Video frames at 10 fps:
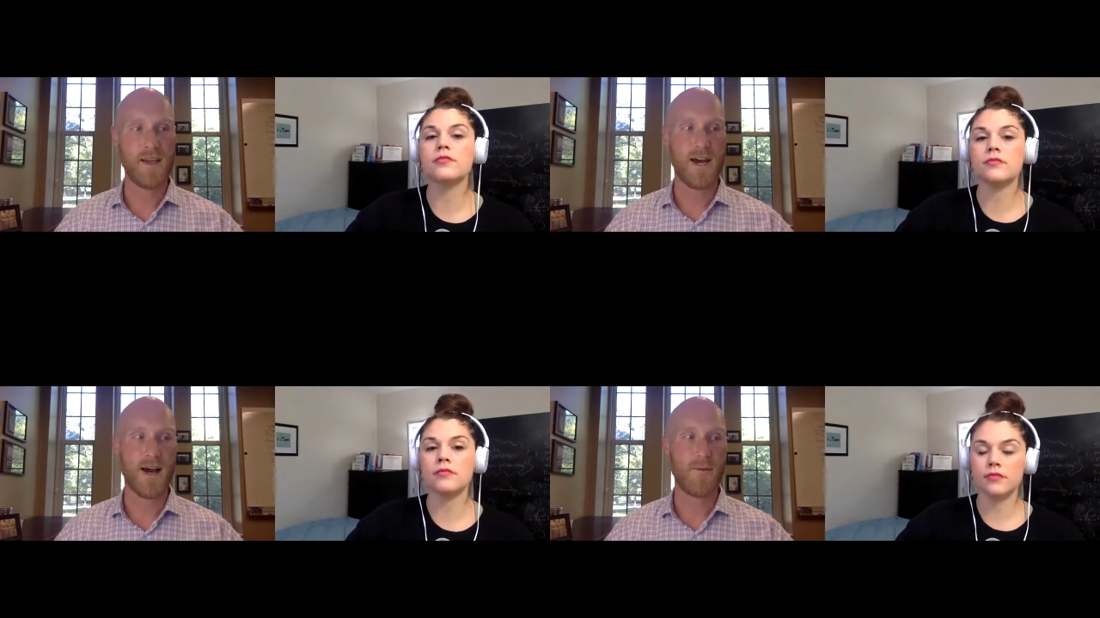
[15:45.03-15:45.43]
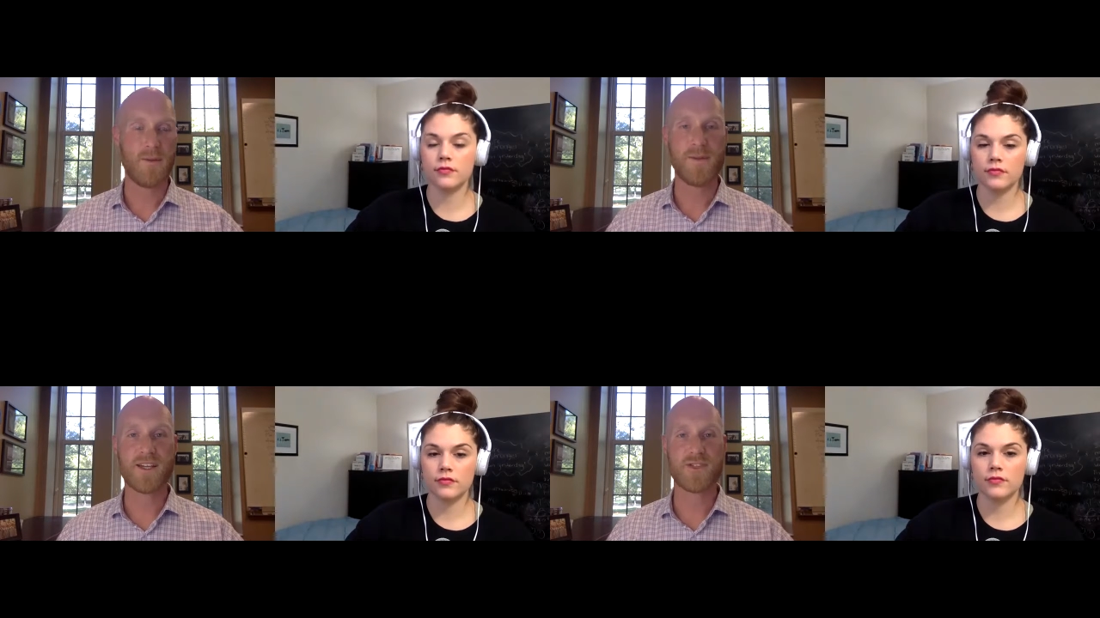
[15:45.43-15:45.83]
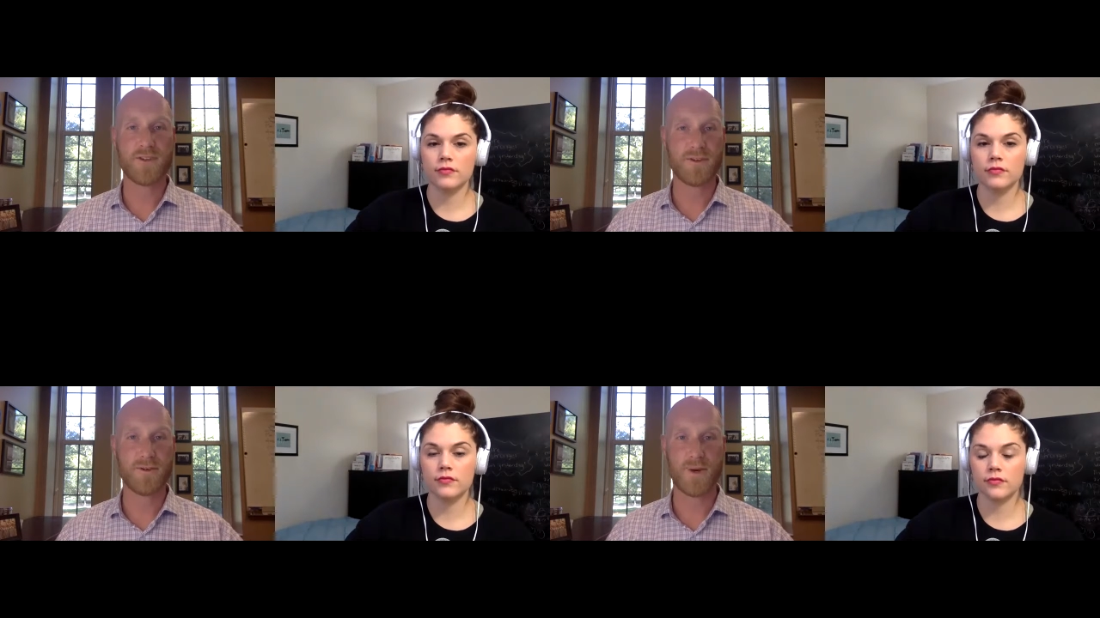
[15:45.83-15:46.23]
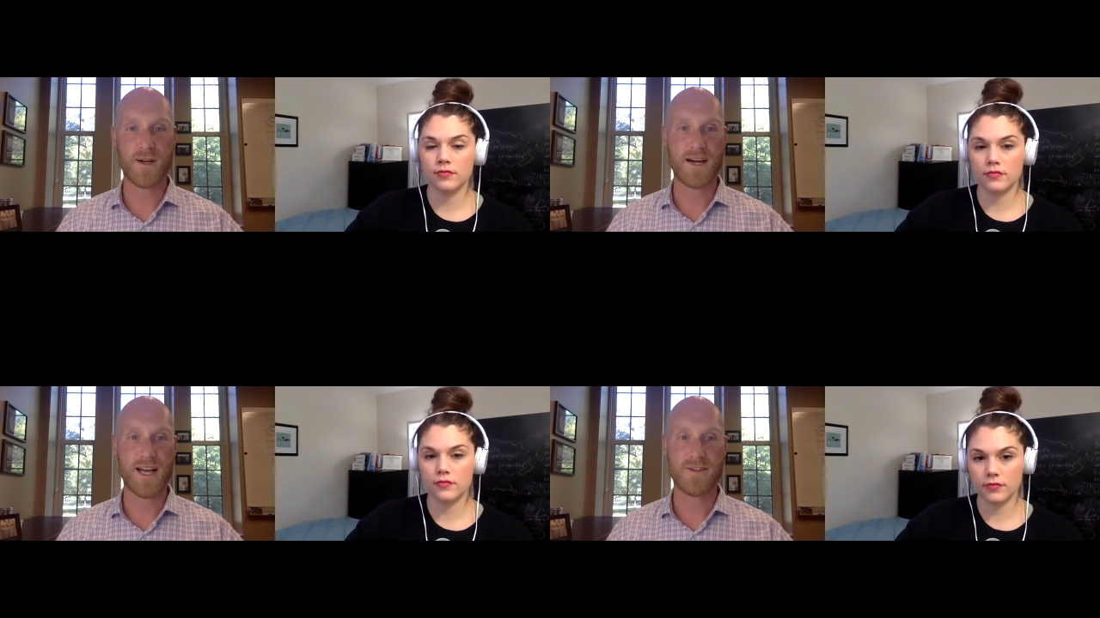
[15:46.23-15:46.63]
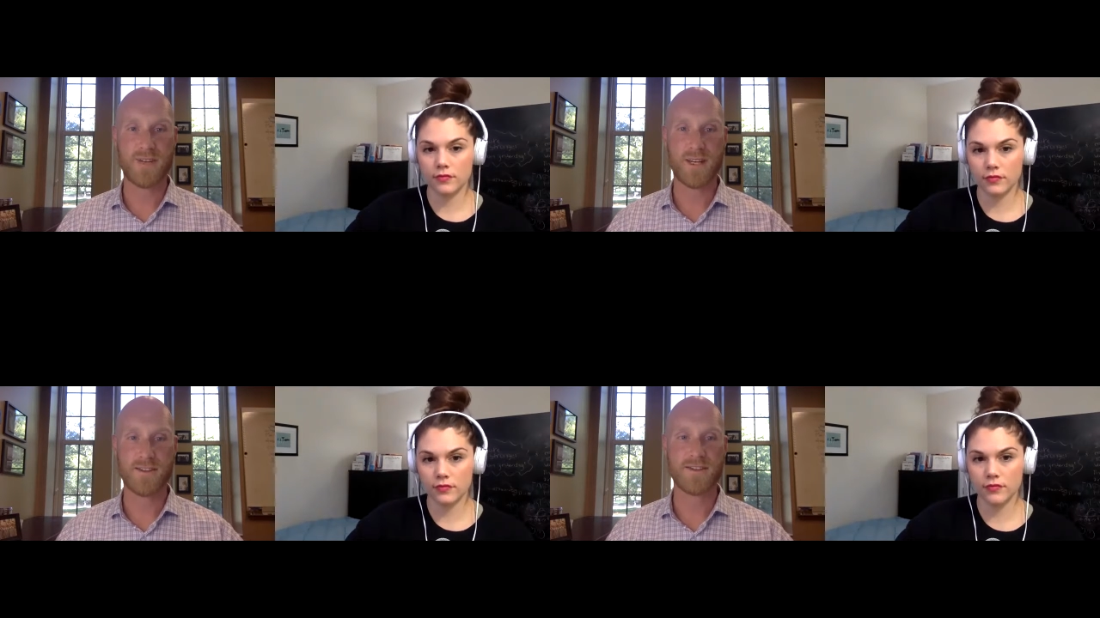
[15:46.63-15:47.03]
Speaker 1: uh, we make sure that they're well
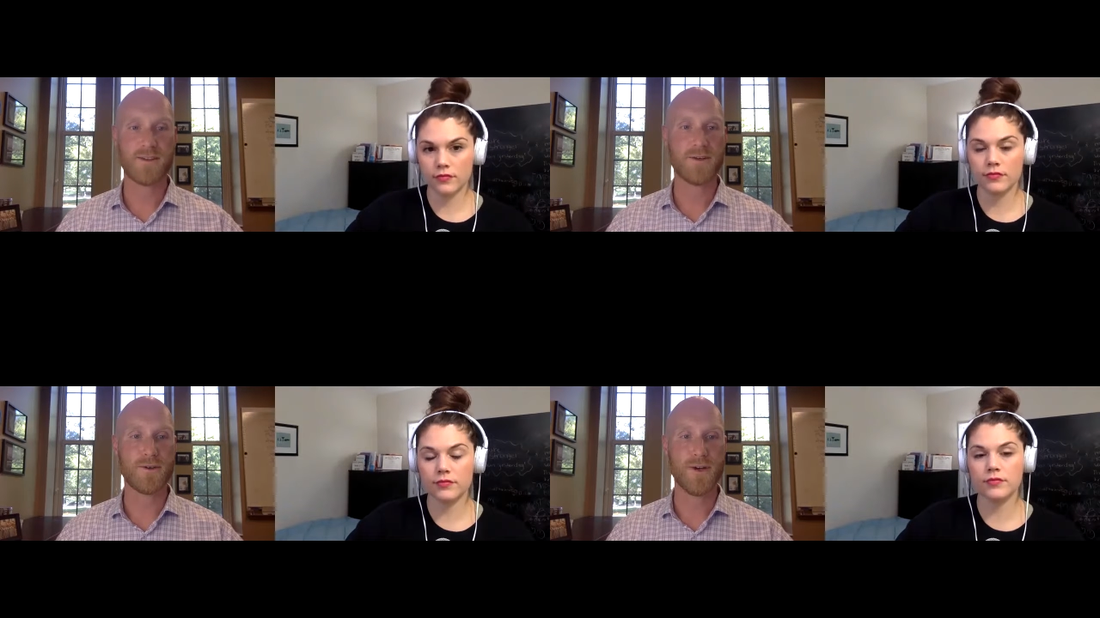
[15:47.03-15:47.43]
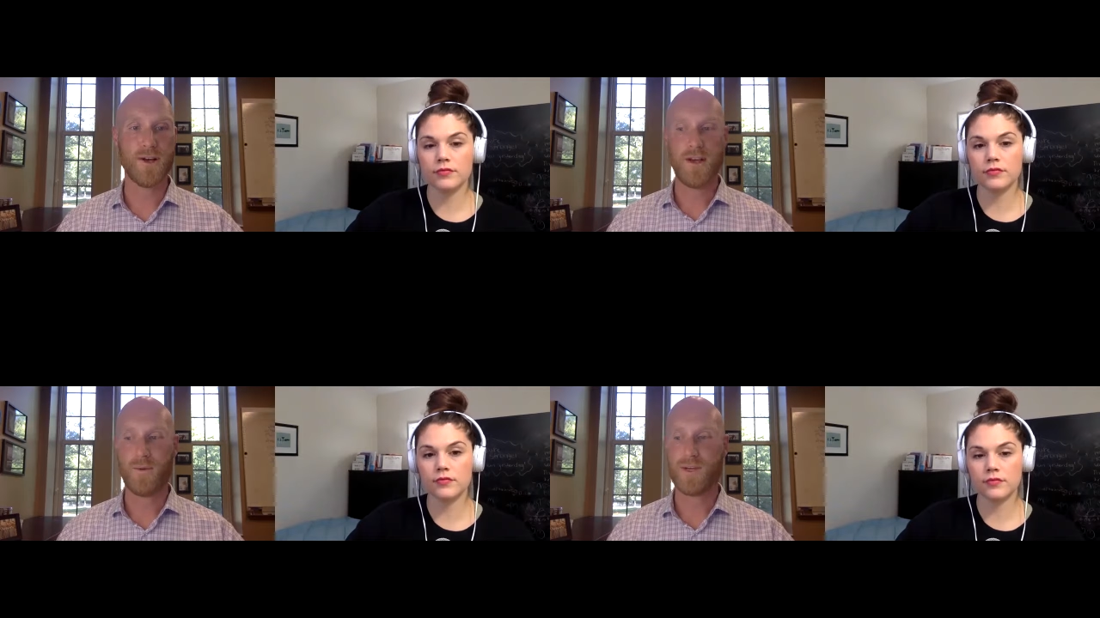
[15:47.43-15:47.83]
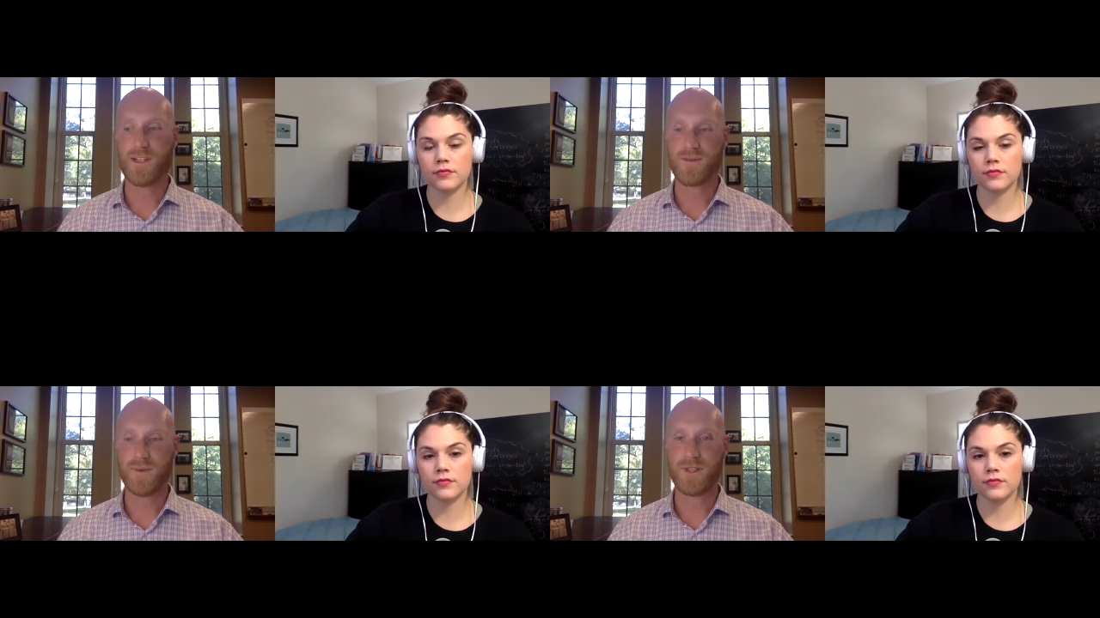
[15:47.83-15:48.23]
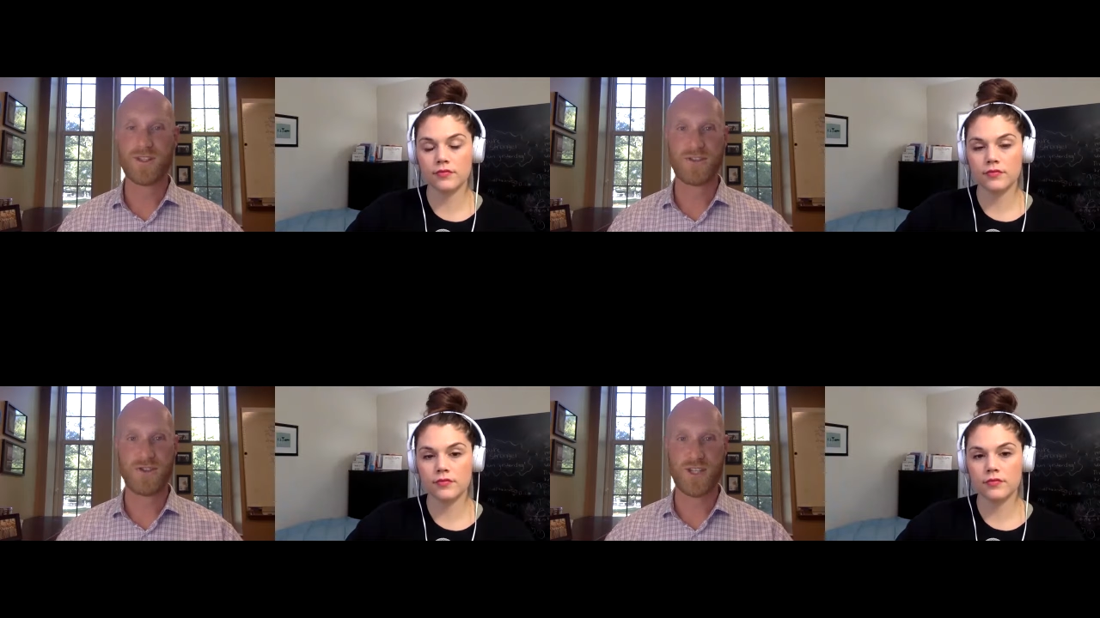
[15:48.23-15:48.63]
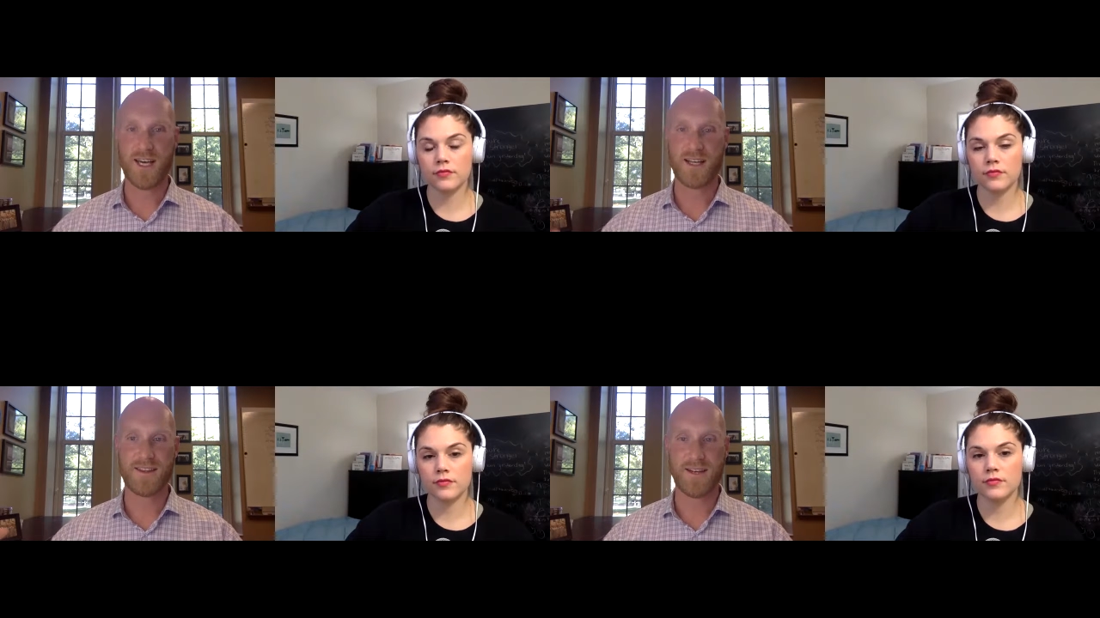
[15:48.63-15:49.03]
hydrated so we, we
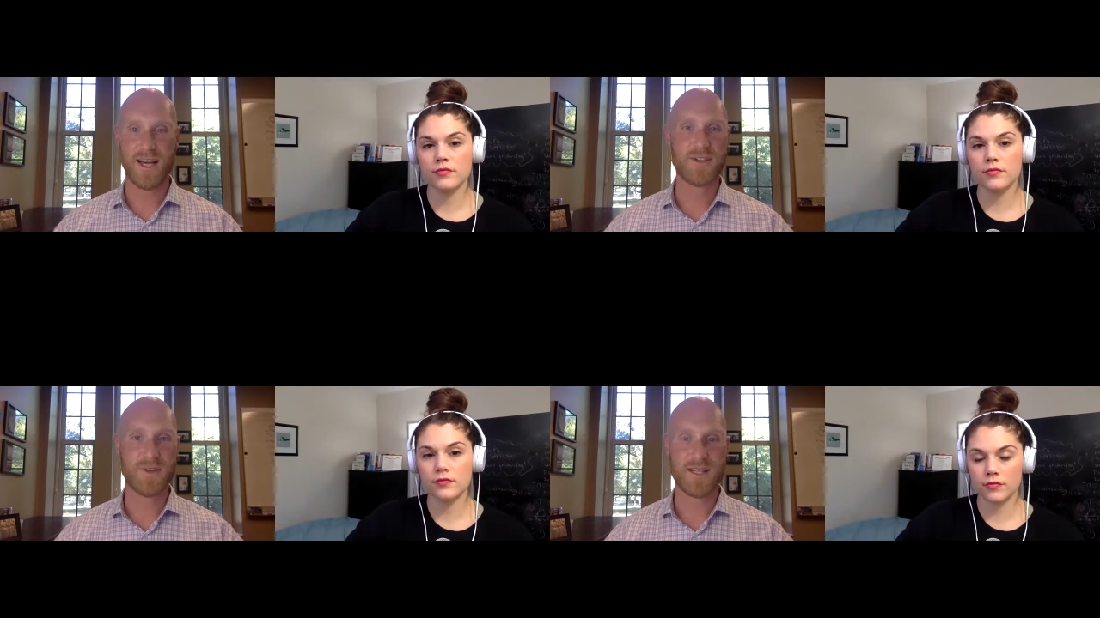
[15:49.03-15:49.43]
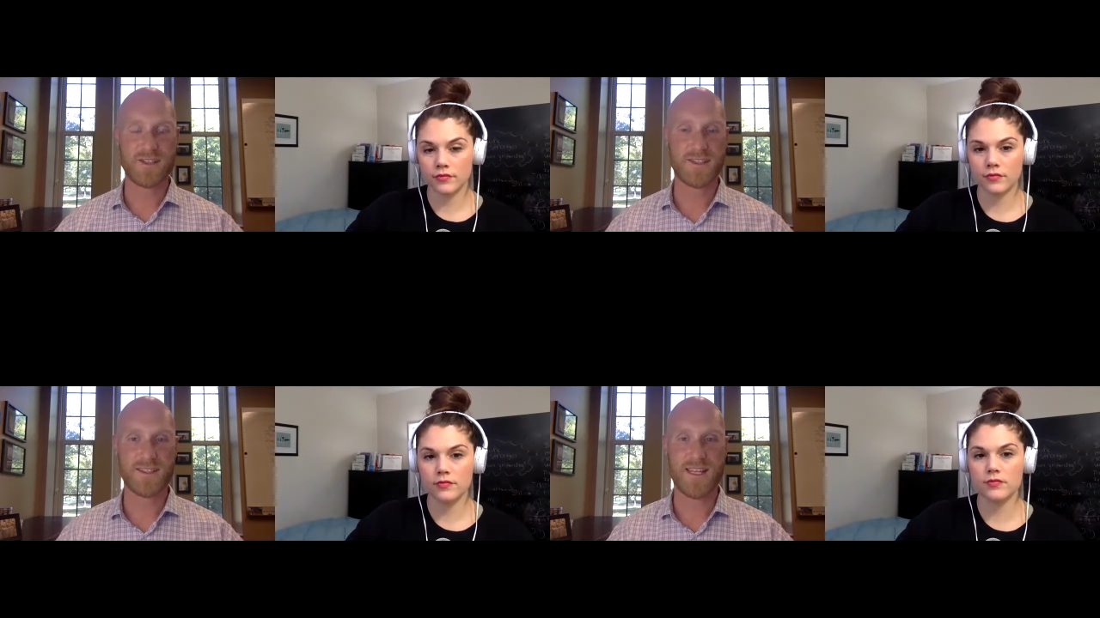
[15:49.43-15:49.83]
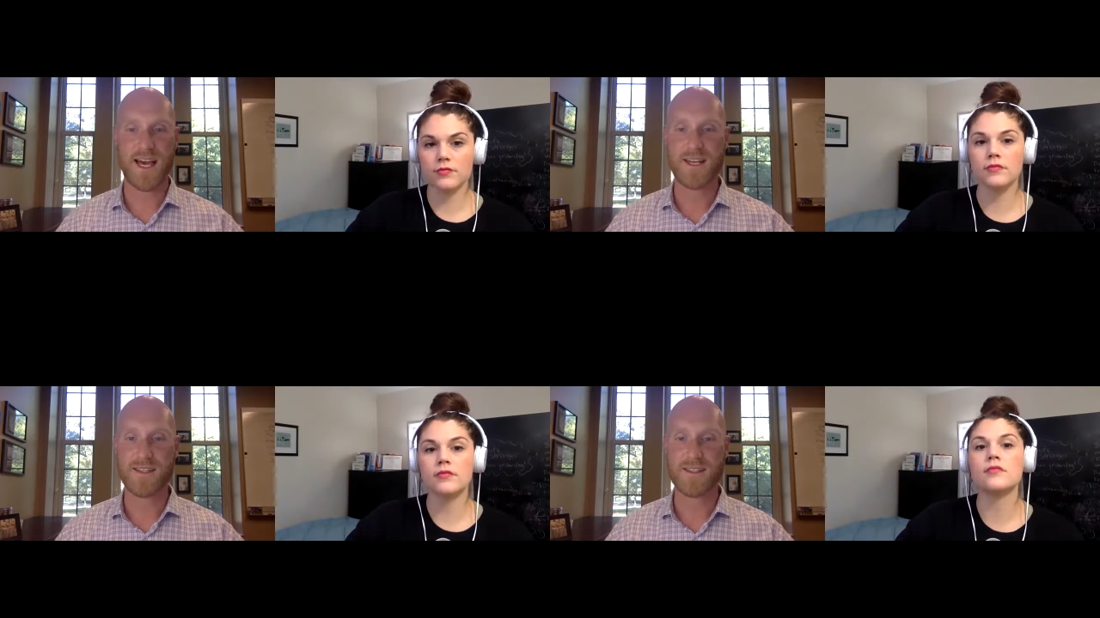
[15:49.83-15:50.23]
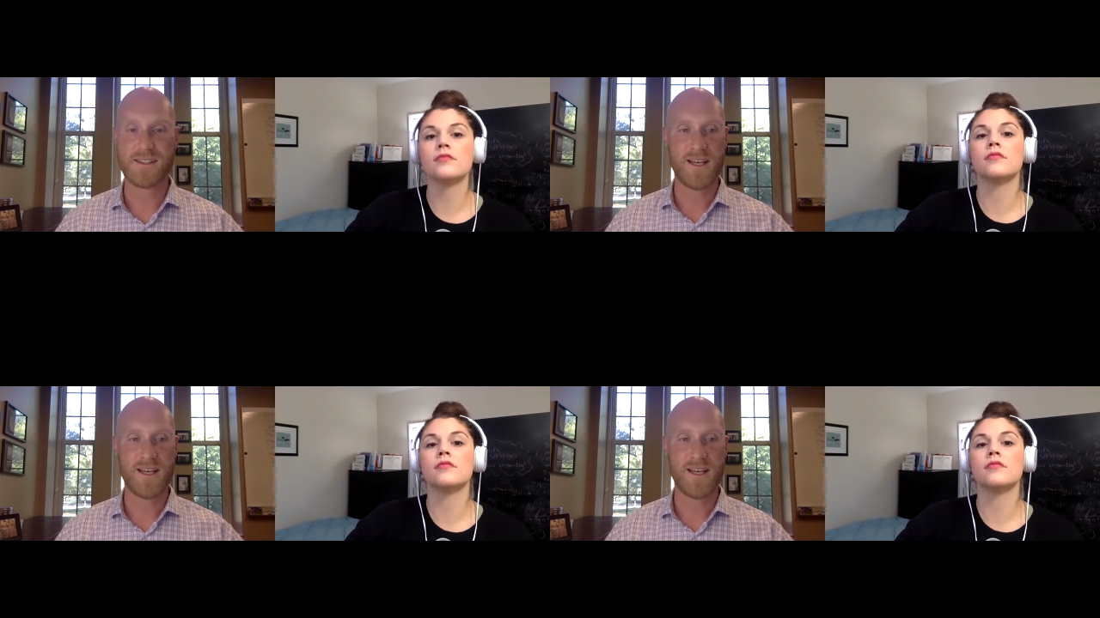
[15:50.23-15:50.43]
check their hydration status.